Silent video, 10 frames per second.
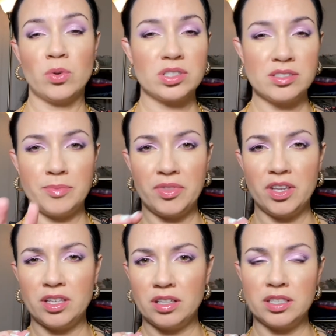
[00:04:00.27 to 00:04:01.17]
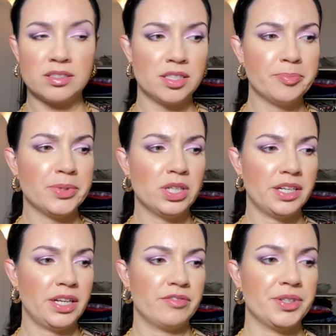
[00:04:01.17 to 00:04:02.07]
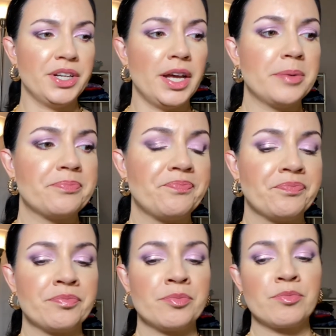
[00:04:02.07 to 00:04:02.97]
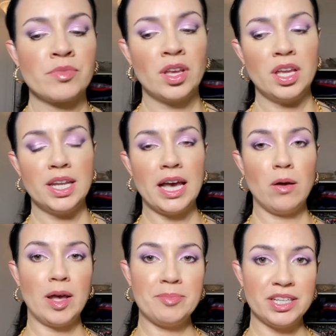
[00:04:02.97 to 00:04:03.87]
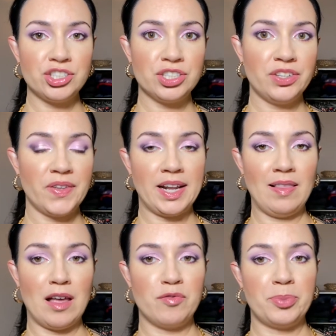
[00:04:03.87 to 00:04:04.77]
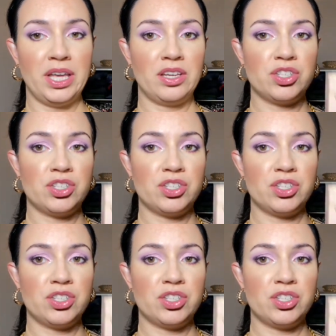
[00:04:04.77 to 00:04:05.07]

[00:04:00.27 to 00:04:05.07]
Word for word: or something like simple and everyday. Now, I mentioned that I love pink